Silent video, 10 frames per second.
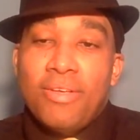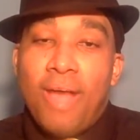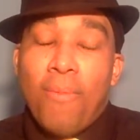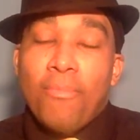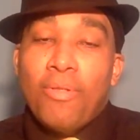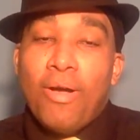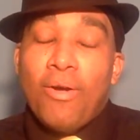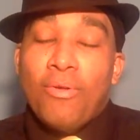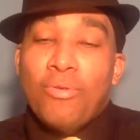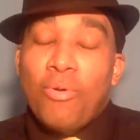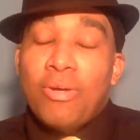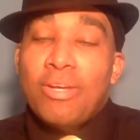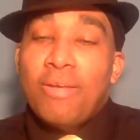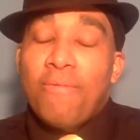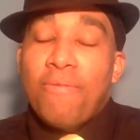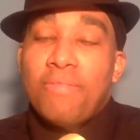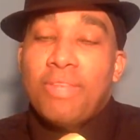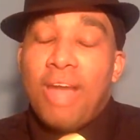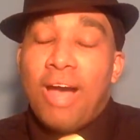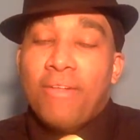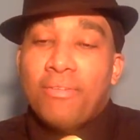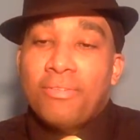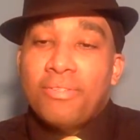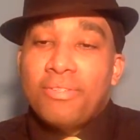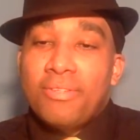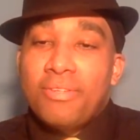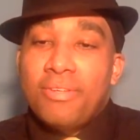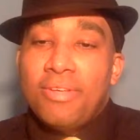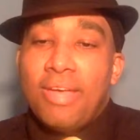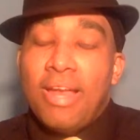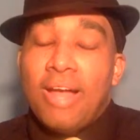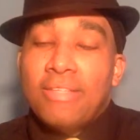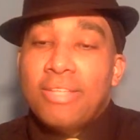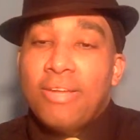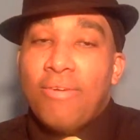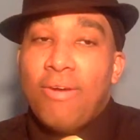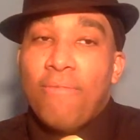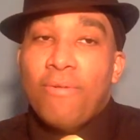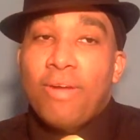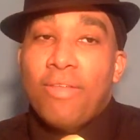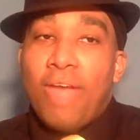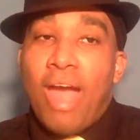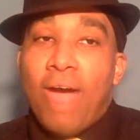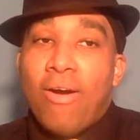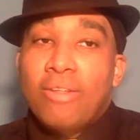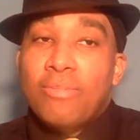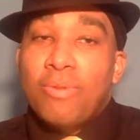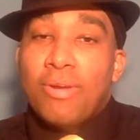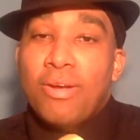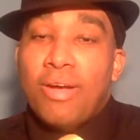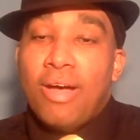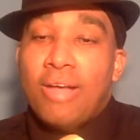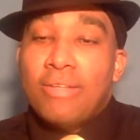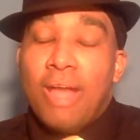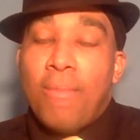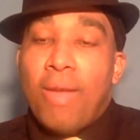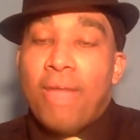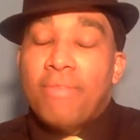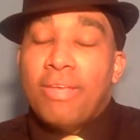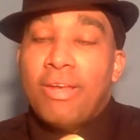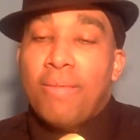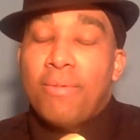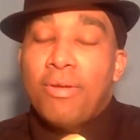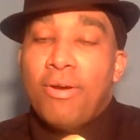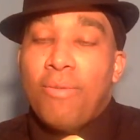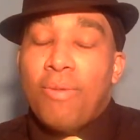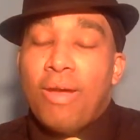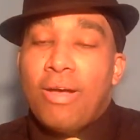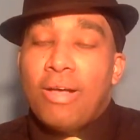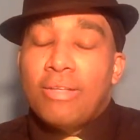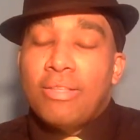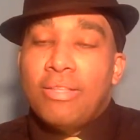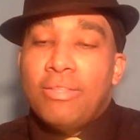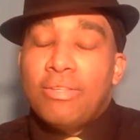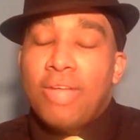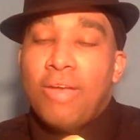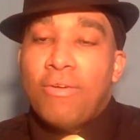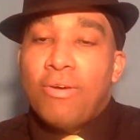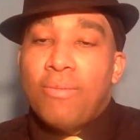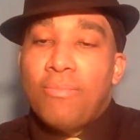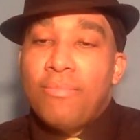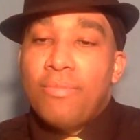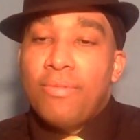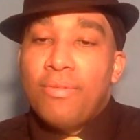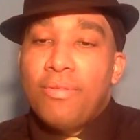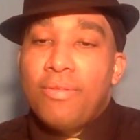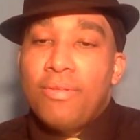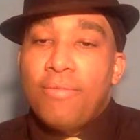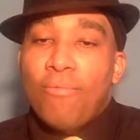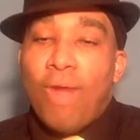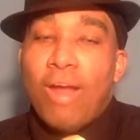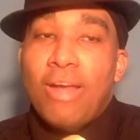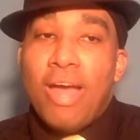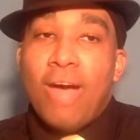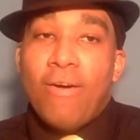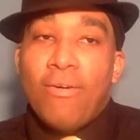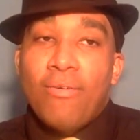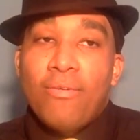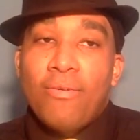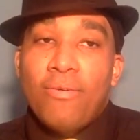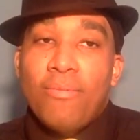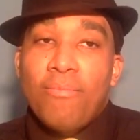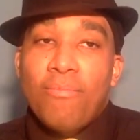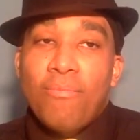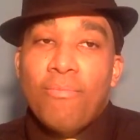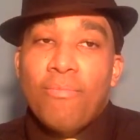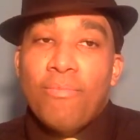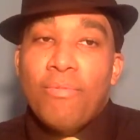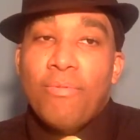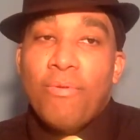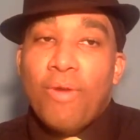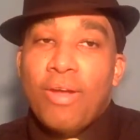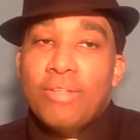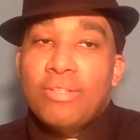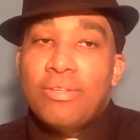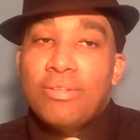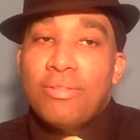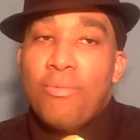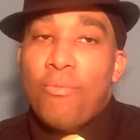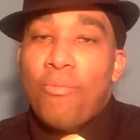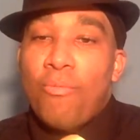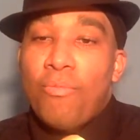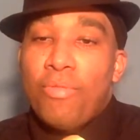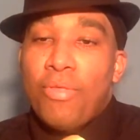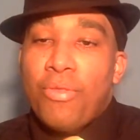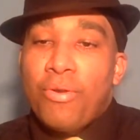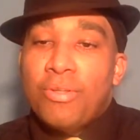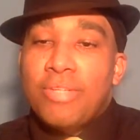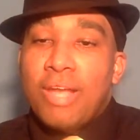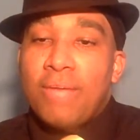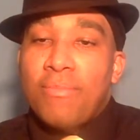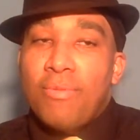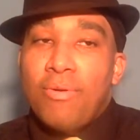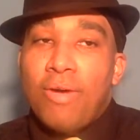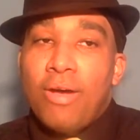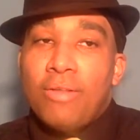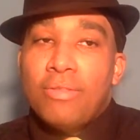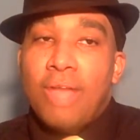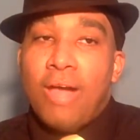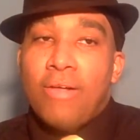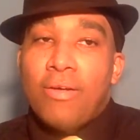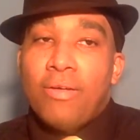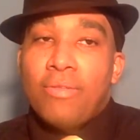I'm $20 to $50. And I'll stick around for another hour. I swear to God, I might have to get up and go, but I'll leave the channel up. Right now, before it gets to the 30-second dollar,